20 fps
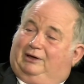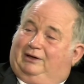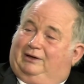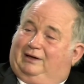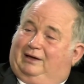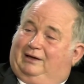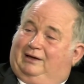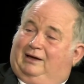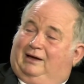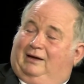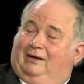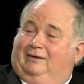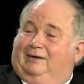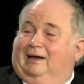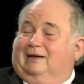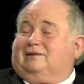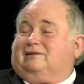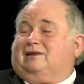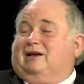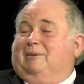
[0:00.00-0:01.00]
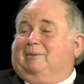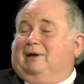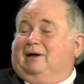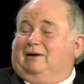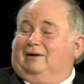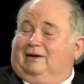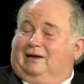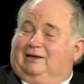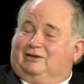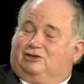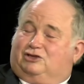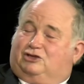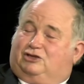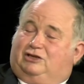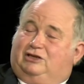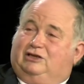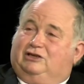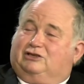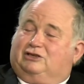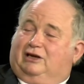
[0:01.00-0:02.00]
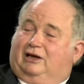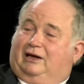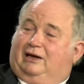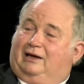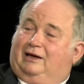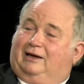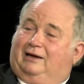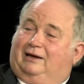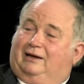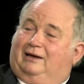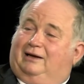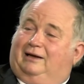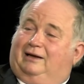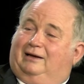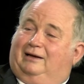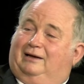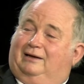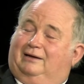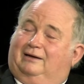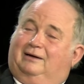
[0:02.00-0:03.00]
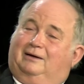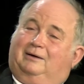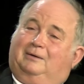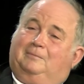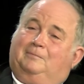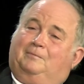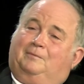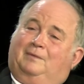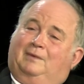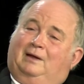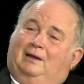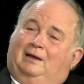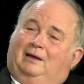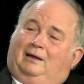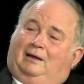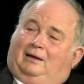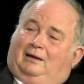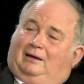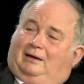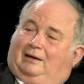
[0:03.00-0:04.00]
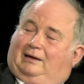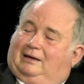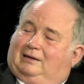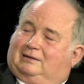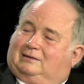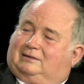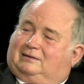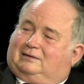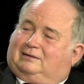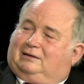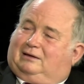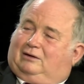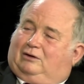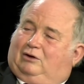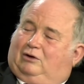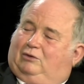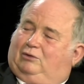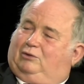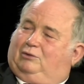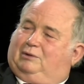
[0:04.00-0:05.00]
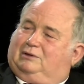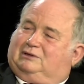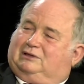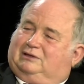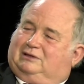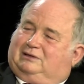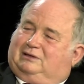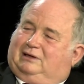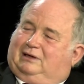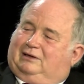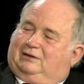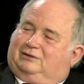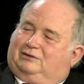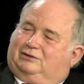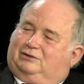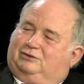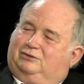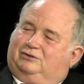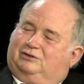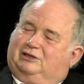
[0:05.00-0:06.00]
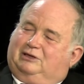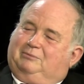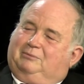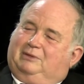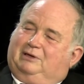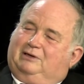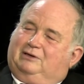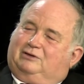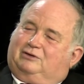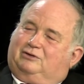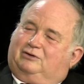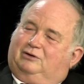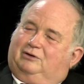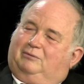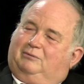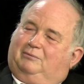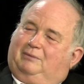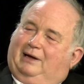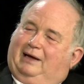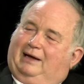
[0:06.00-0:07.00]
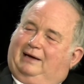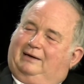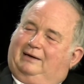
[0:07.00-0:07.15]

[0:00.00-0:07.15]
and then next time out against TJ and against who was it? Susie Minter, Matt